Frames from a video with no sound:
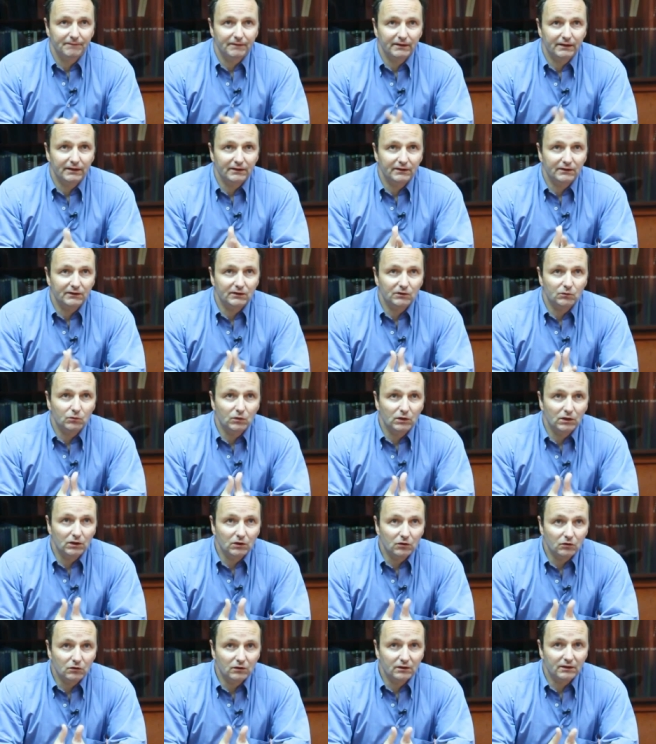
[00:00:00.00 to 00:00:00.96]
and he will
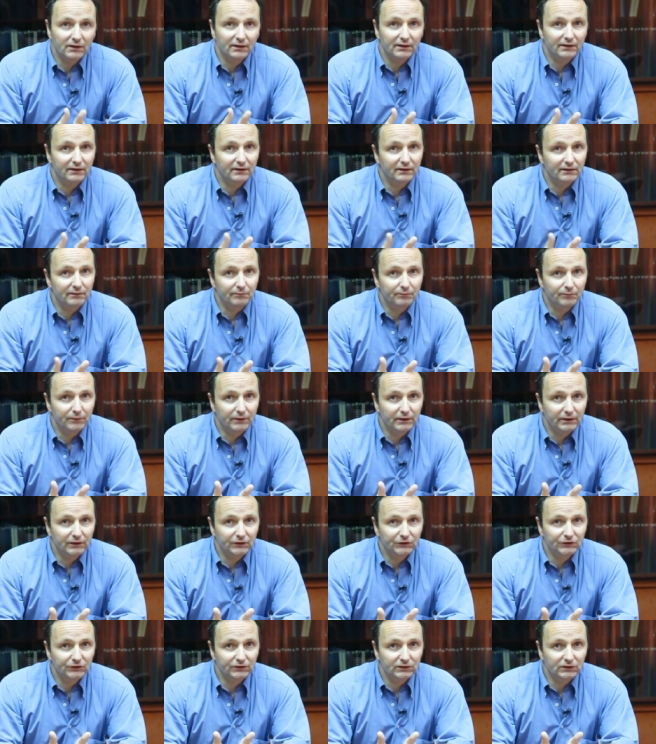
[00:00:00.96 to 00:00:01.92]
look at the
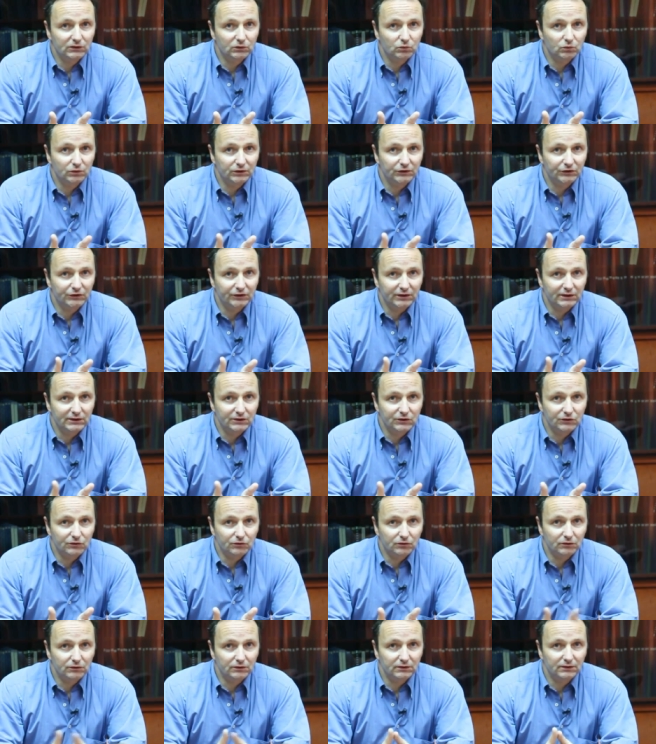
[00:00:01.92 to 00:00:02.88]
pictures which are
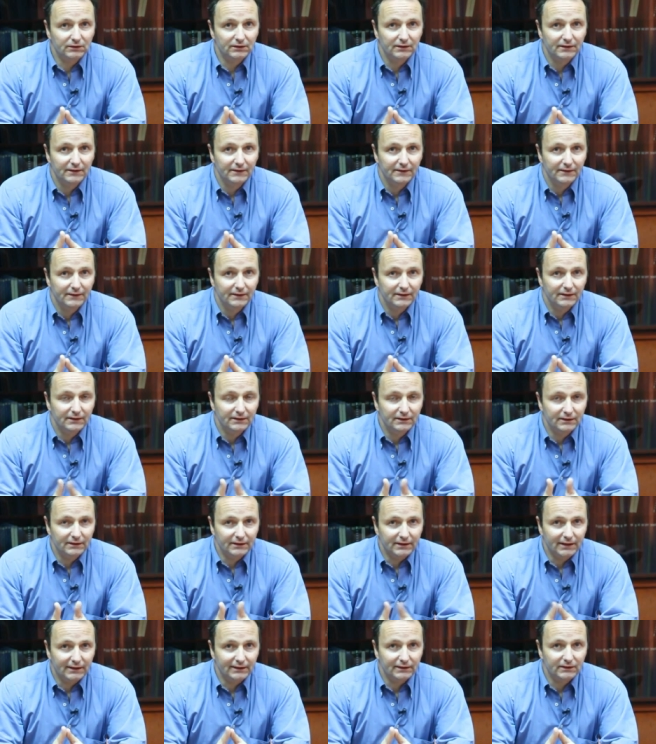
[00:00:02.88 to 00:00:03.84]
stored in
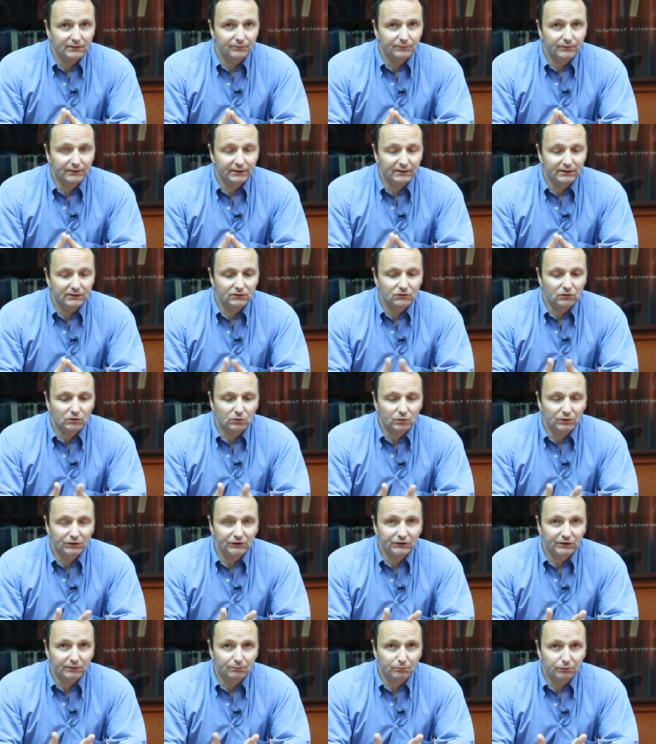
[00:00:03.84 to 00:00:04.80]
a database or
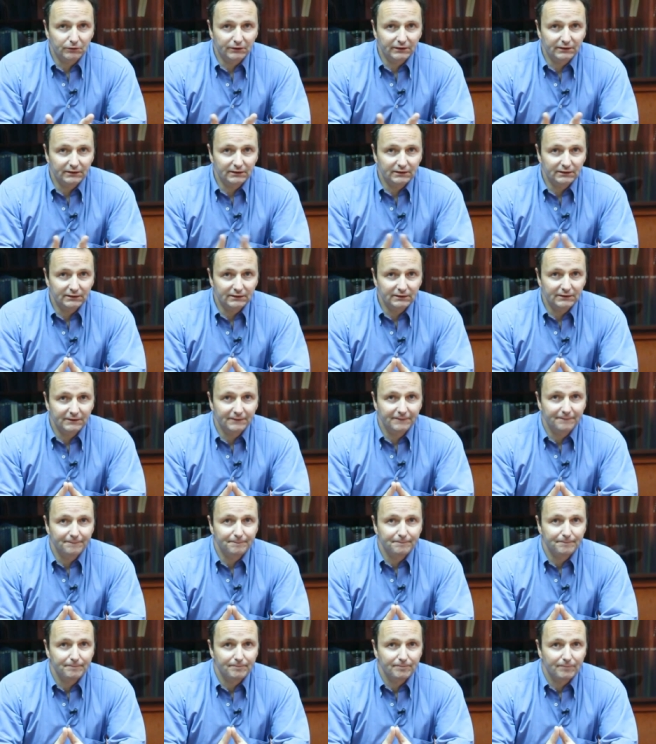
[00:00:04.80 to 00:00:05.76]
which are printed.
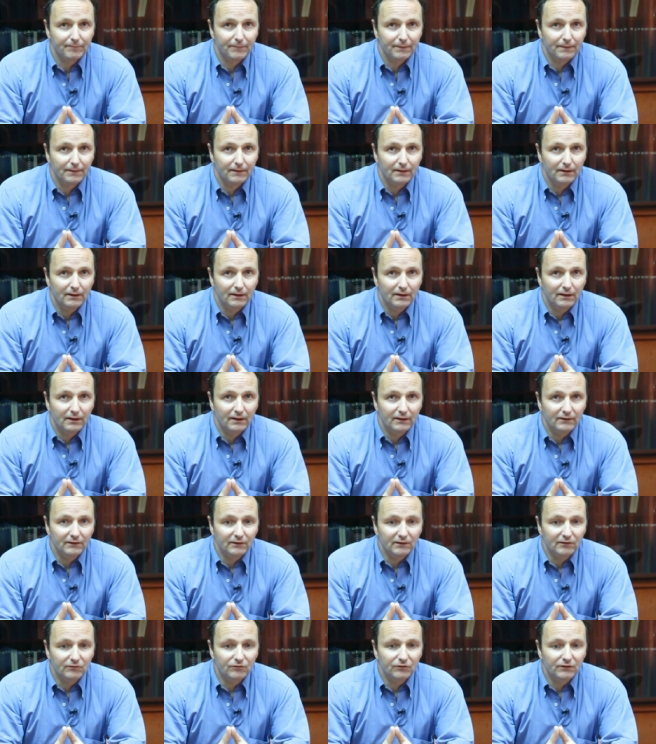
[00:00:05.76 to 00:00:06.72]

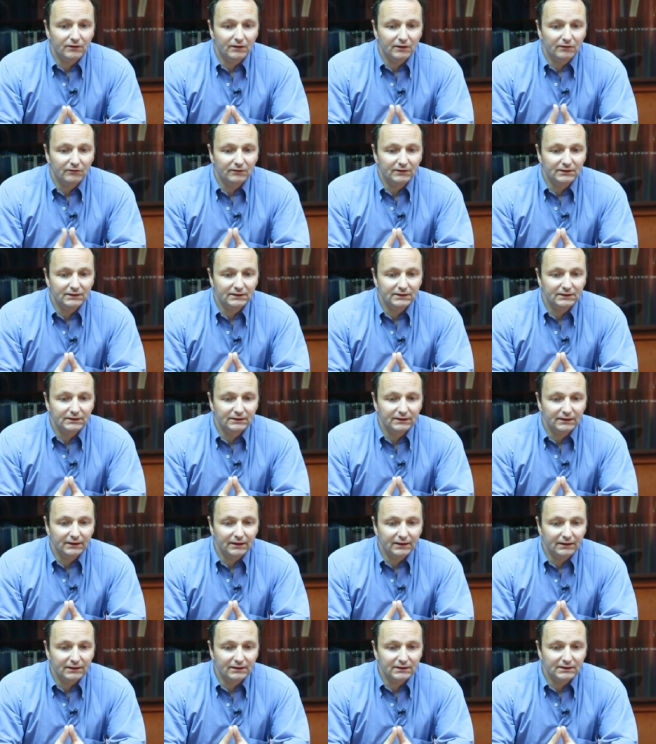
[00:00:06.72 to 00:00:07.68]
And if there is
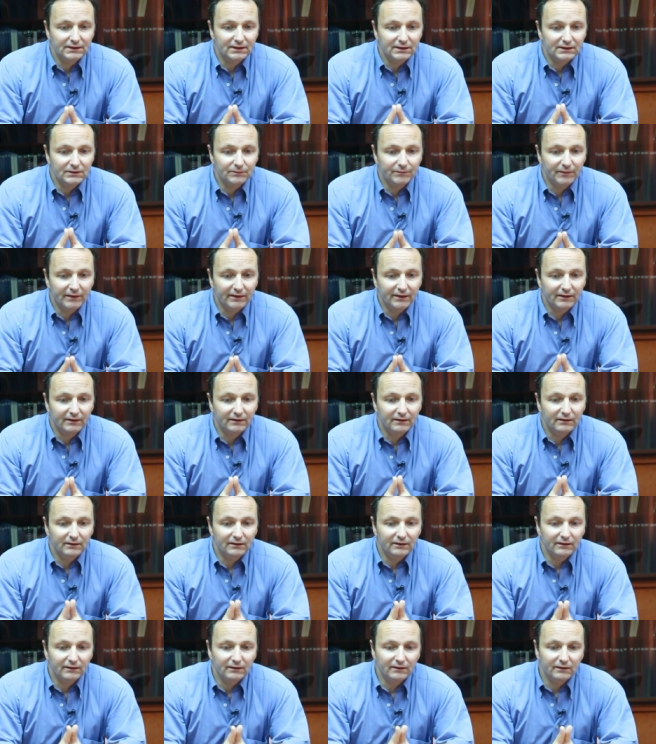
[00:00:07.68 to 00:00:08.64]
any suspect
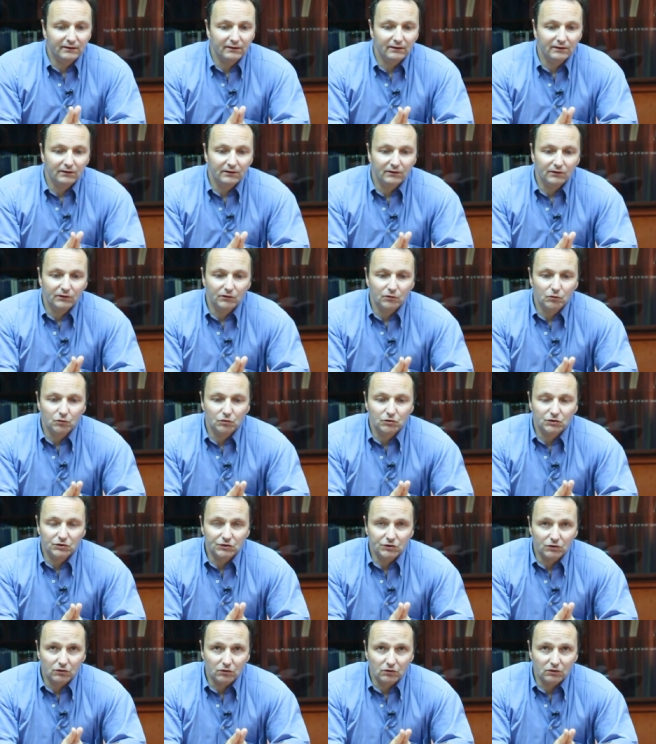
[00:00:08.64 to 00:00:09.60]
that you
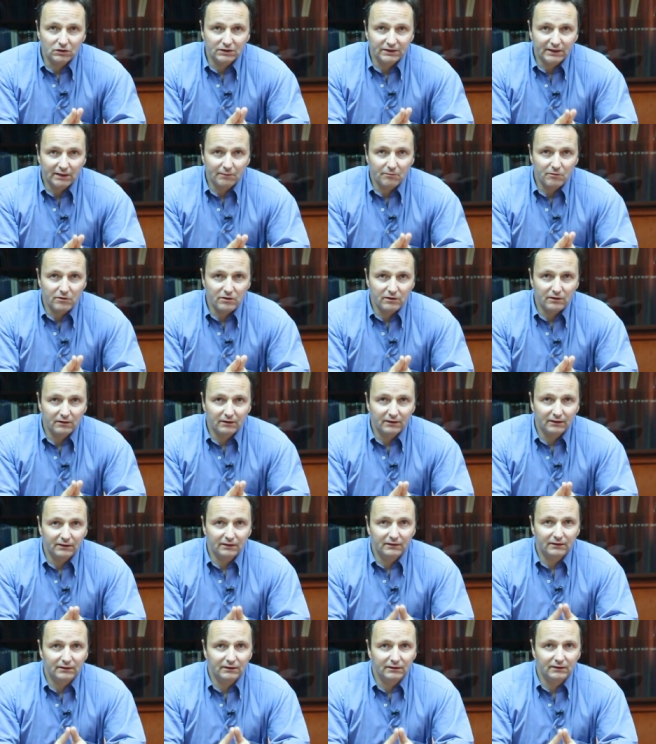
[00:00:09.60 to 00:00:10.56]
saw something
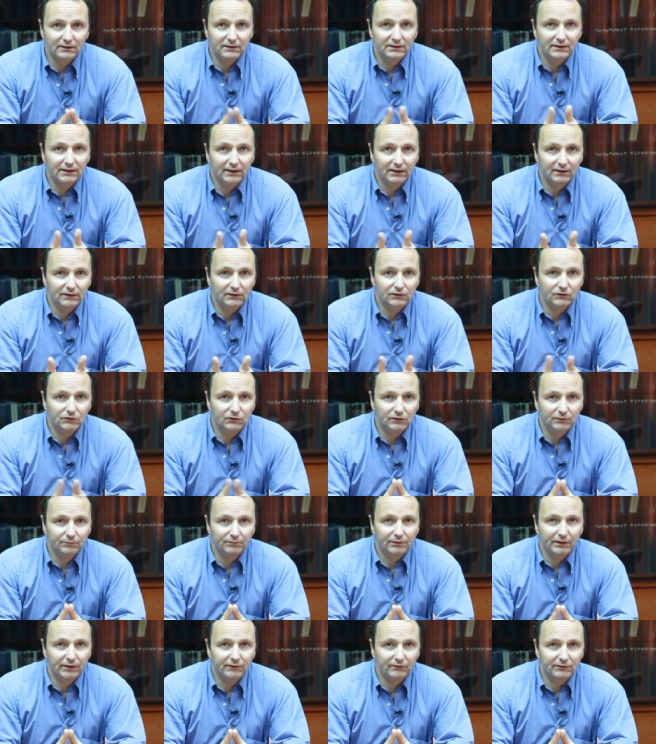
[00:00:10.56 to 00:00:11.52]
and didn't tell it to the
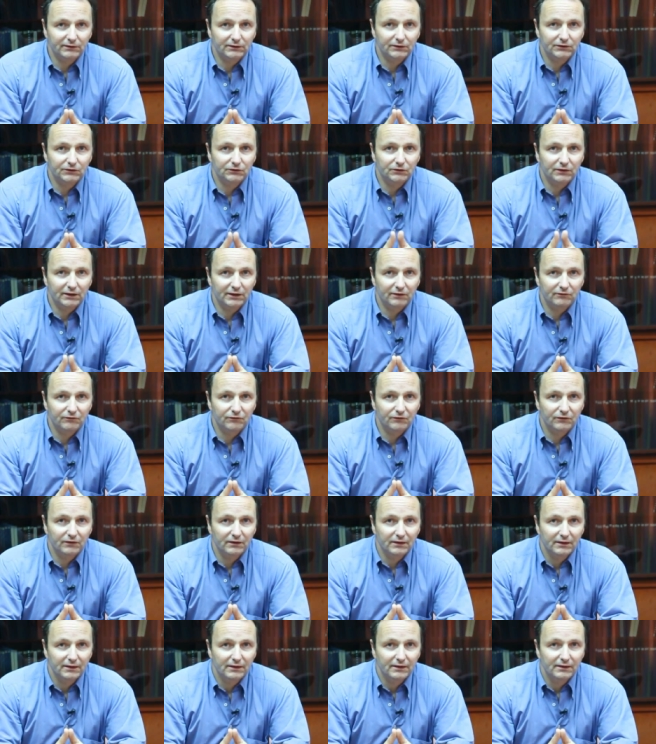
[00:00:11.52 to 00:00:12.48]
parents, you have
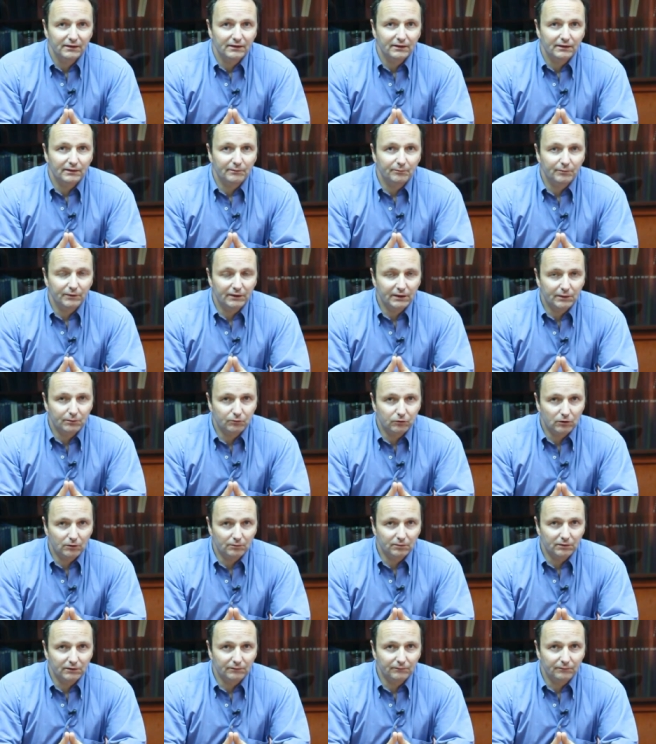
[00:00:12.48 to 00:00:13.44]
a big
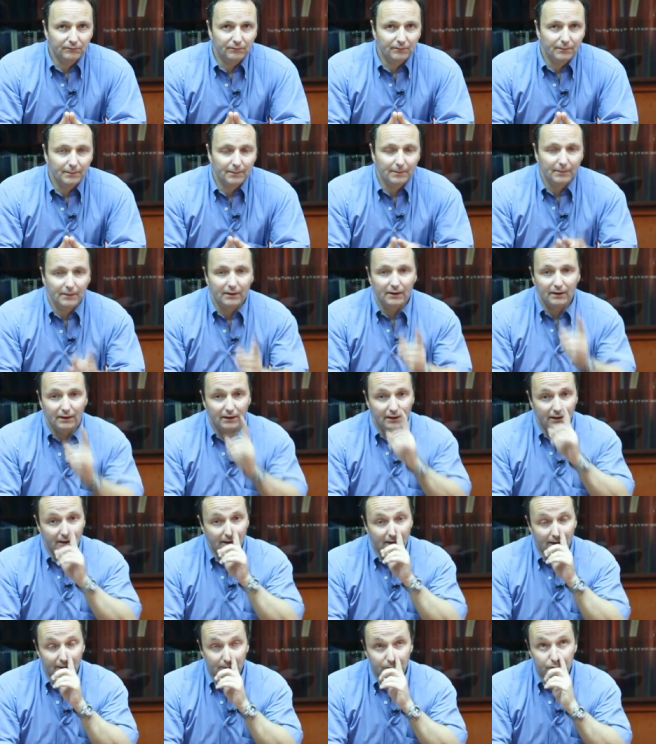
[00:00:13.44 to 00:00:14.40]
problem.
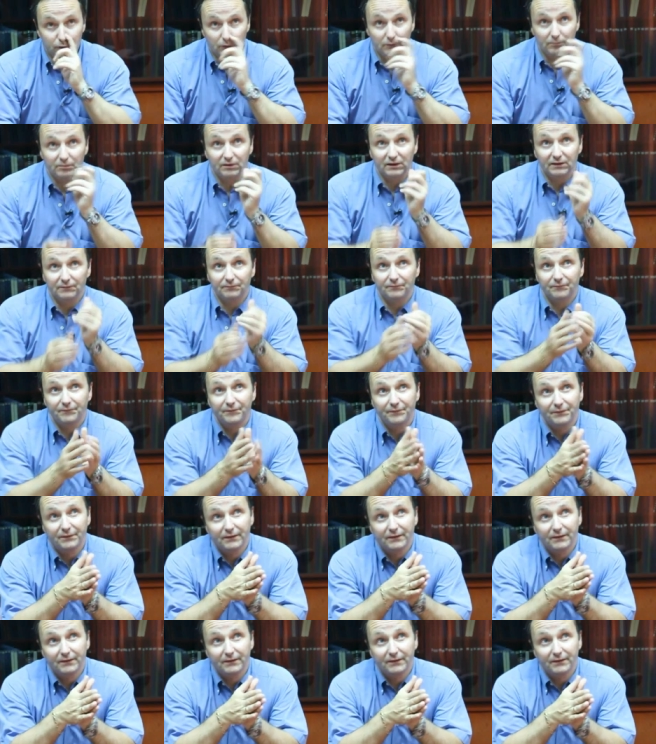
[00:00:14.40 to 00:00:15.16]
A problem